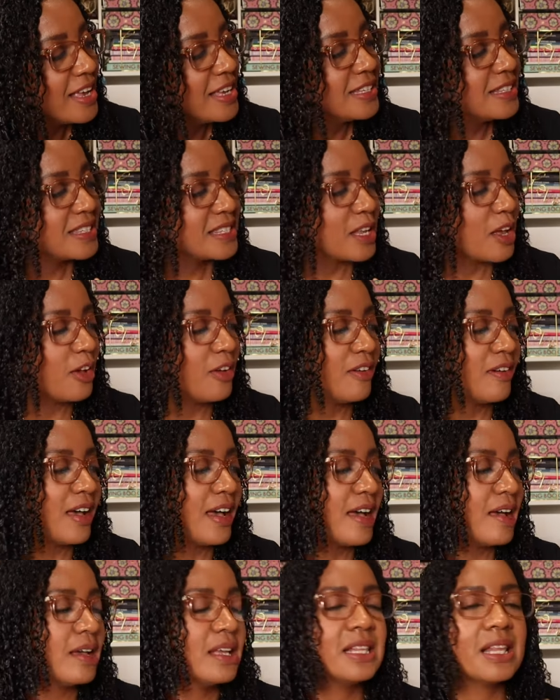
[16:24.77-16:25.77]
So
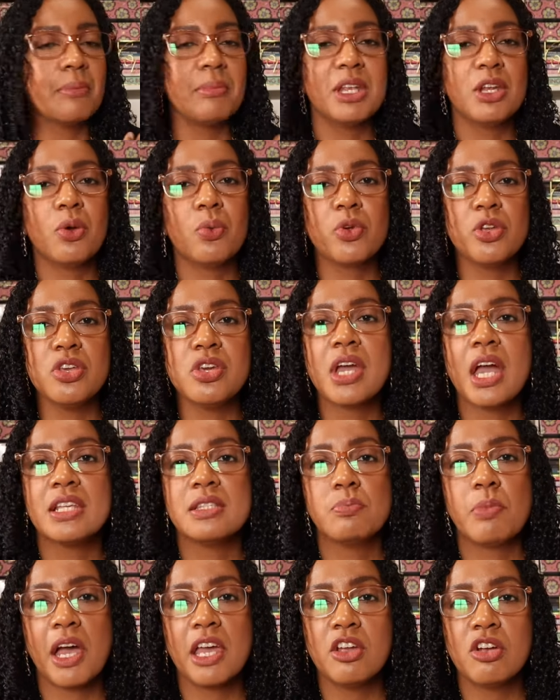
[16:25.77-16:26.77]
uh, let me know where you
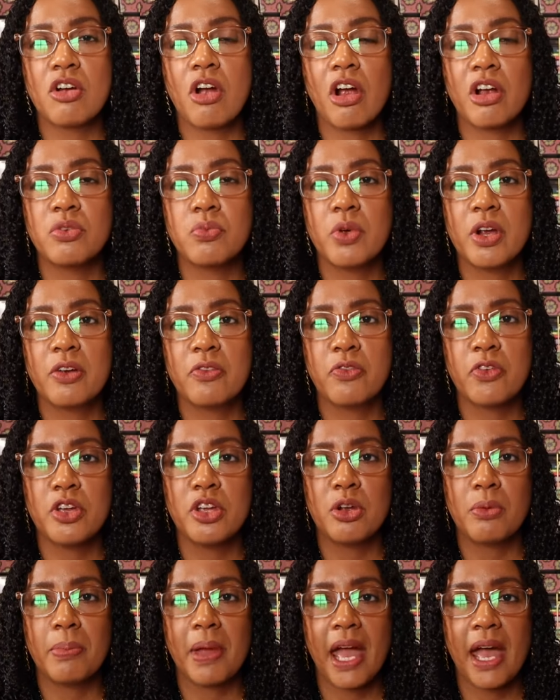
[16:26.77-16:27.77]
guys buy your hardware for
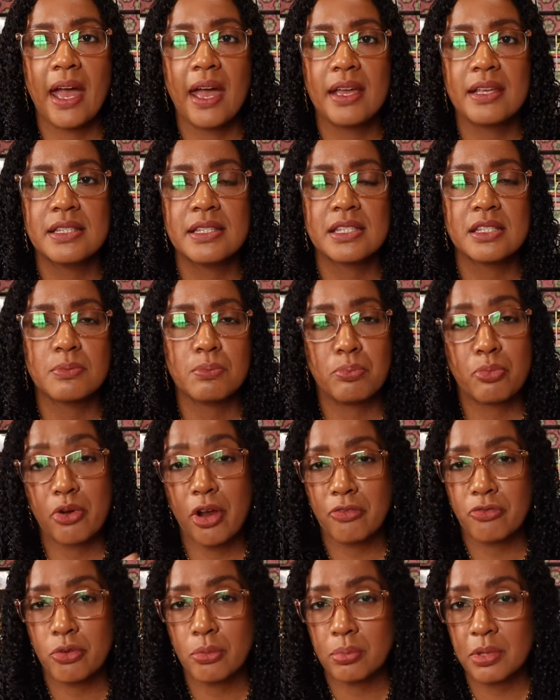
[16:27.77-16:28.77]
your bags,
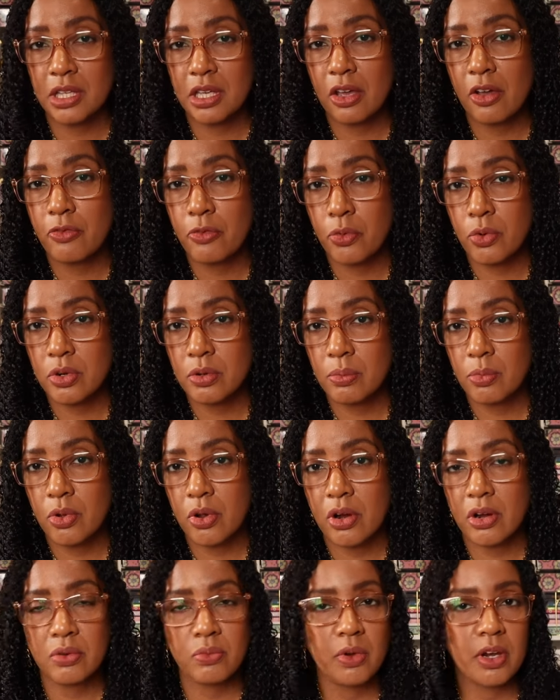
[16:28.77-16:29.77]
preferably affordable
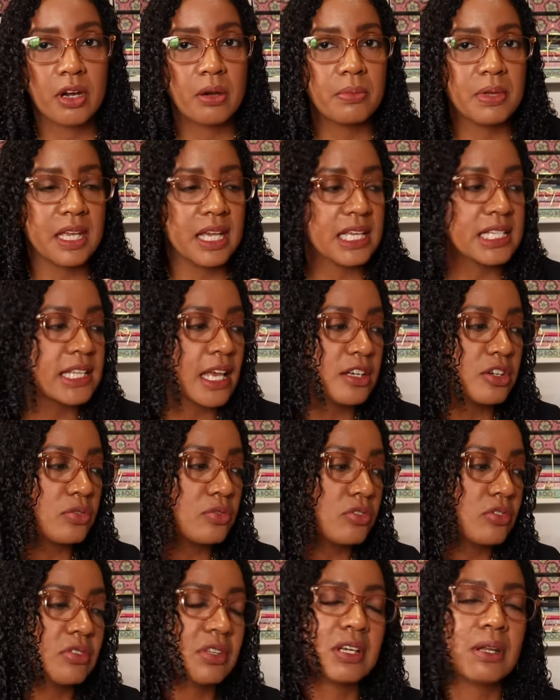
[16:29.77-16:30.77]
hardware, because I
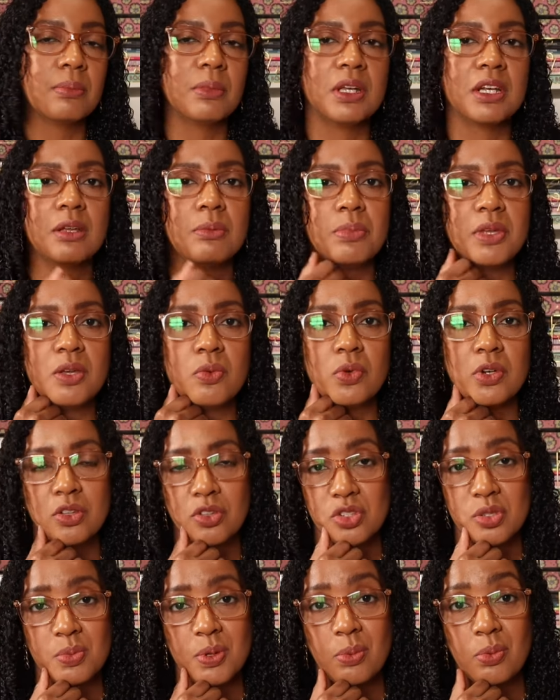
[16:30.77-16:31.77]
don't know that I'm gonna be one of
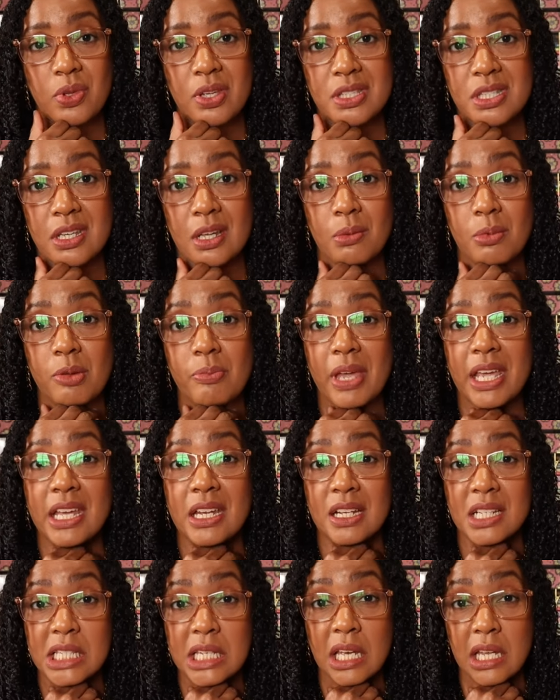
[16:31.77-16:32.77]
those people that's gonna be
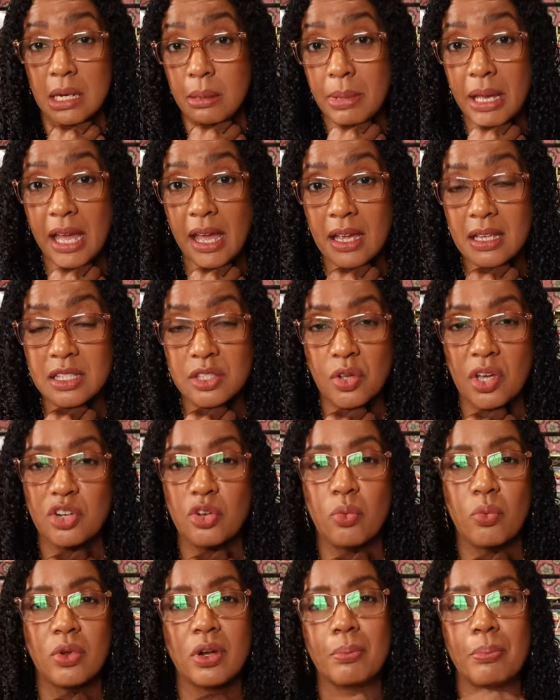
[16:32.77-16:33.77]
making a ton of bags, so I
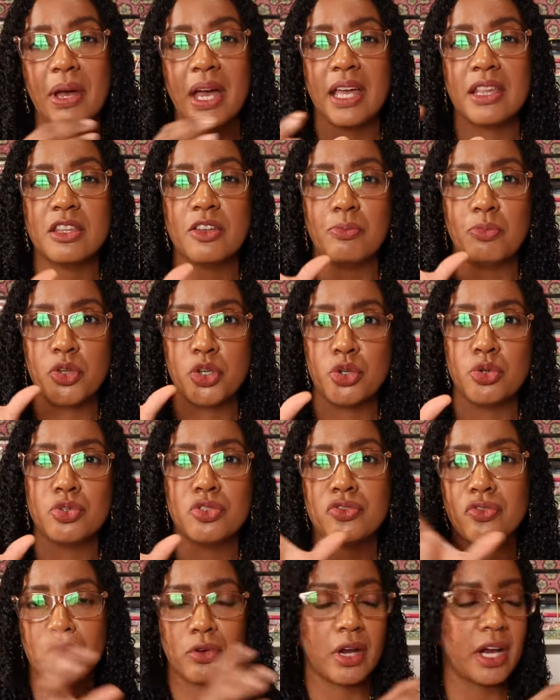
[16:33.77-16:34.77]
don't wanna buy the
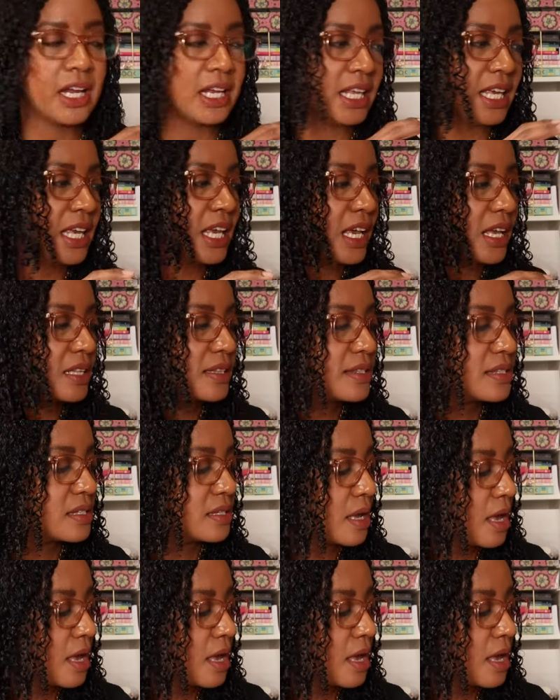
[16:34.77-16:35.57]
huge variety kits.